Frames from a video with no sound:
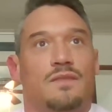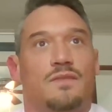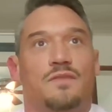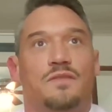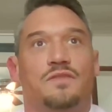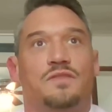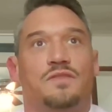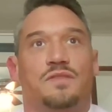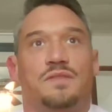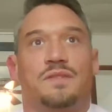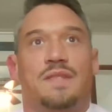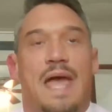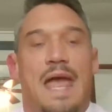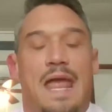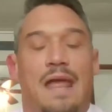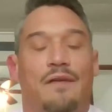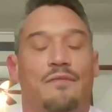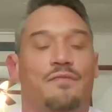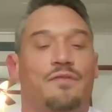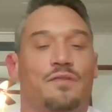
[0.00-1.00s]
just
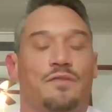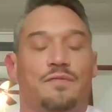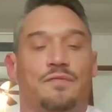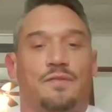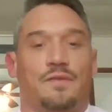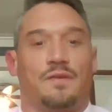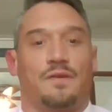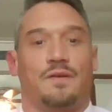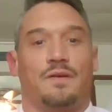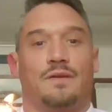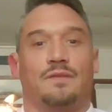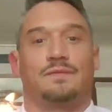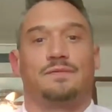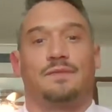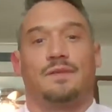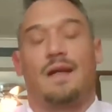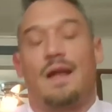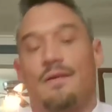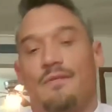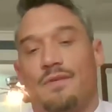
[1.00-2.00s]
thankful
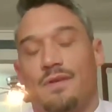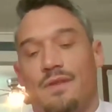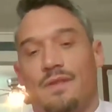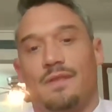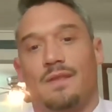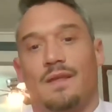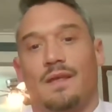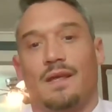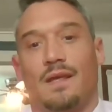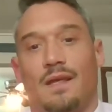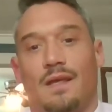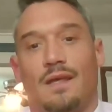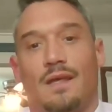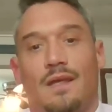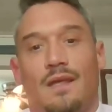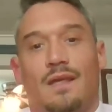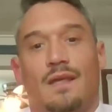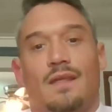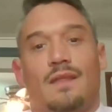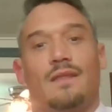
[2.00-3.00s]
for everything
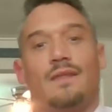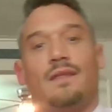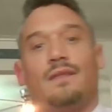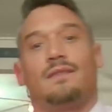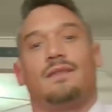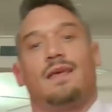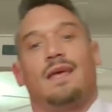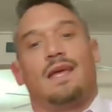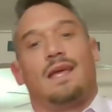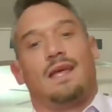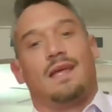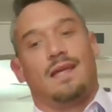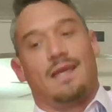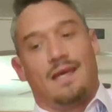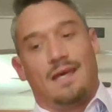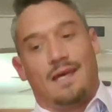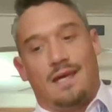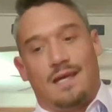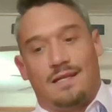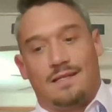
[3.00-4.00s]
that they
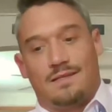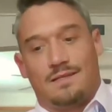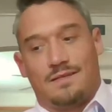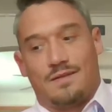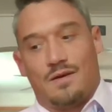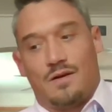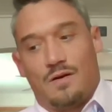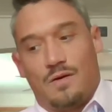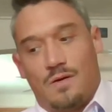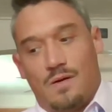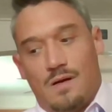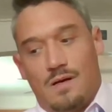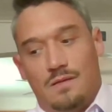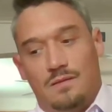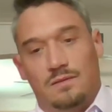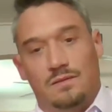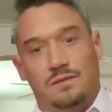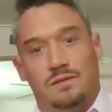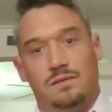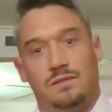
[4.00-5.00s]
get. So
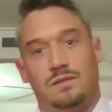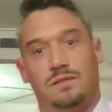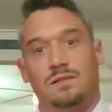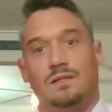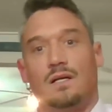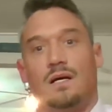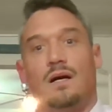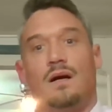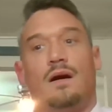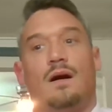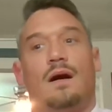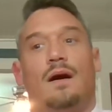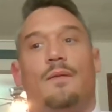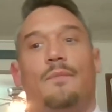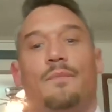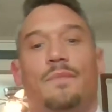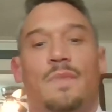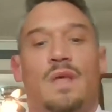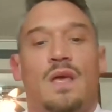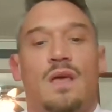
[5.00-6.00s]

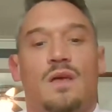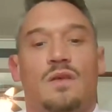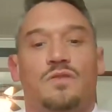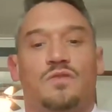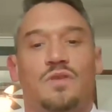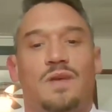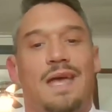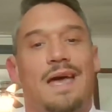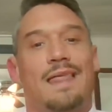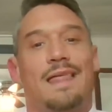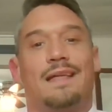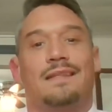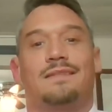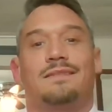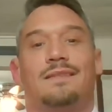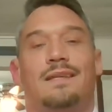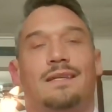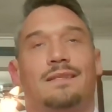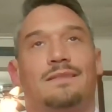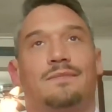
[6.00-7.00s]
so yeah,
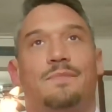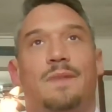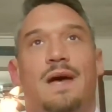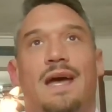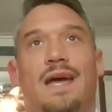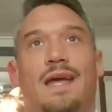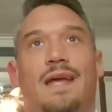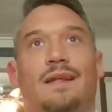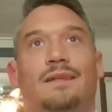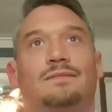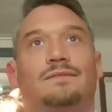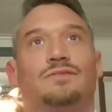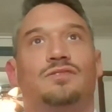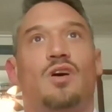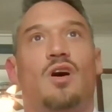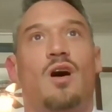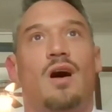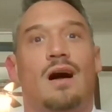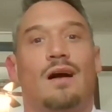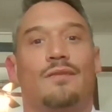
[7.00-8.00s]
that's my
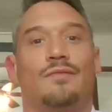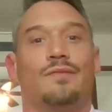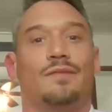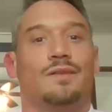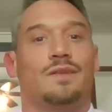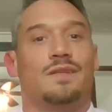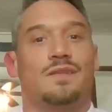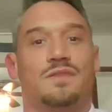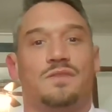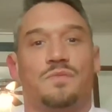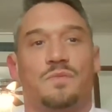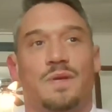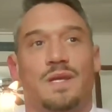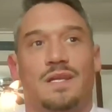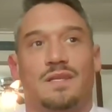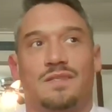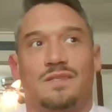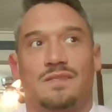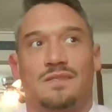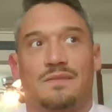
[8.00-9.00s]
talk for this
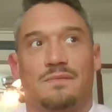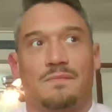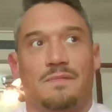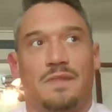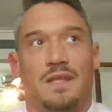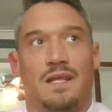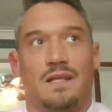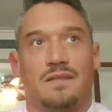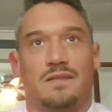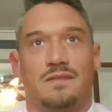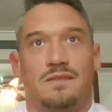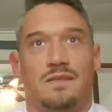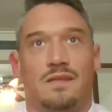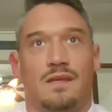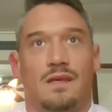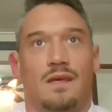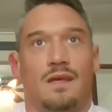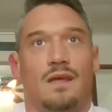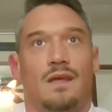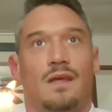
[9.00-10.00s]
week. Just some things
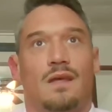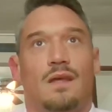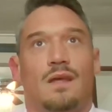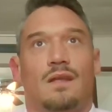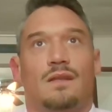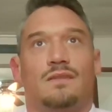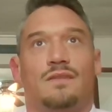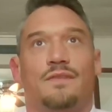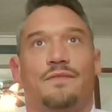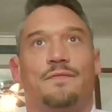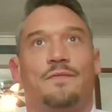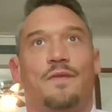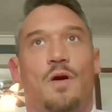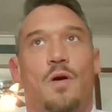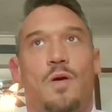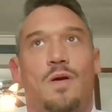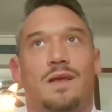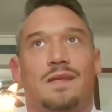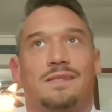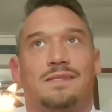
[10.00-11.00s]
to
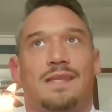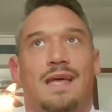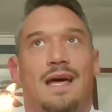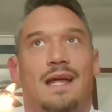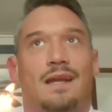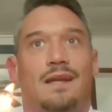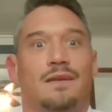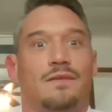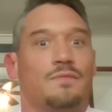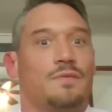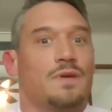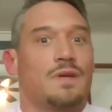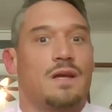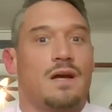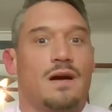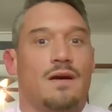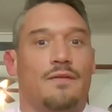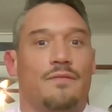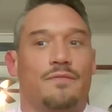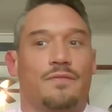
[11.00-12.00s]
focus on in
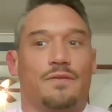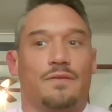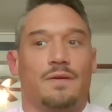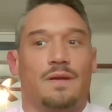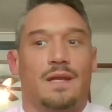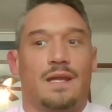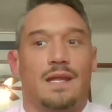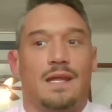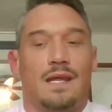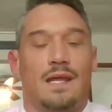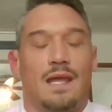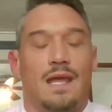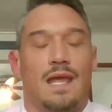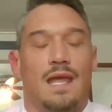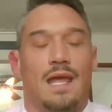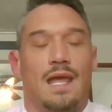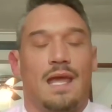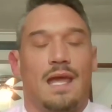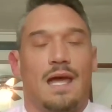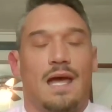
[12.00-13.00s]
recovery,
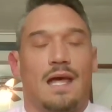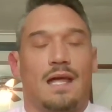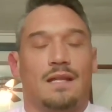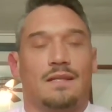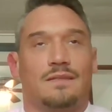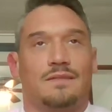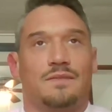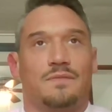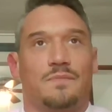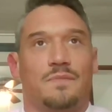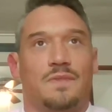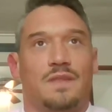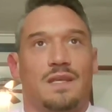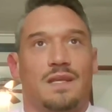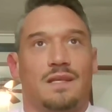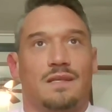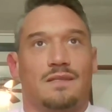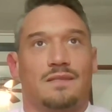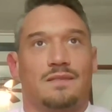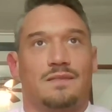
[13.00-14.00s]
and some
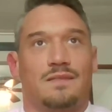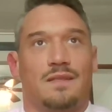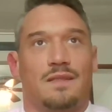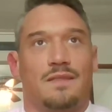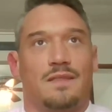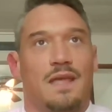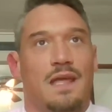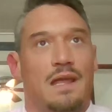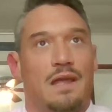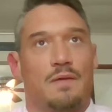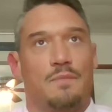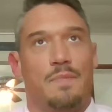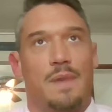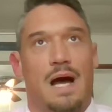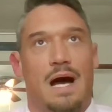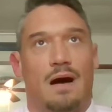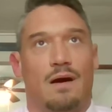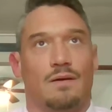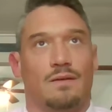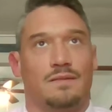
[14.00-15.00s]
things to think
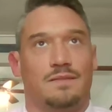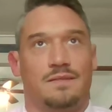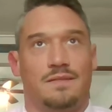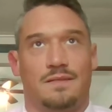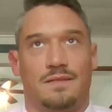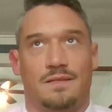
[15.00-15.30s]
about,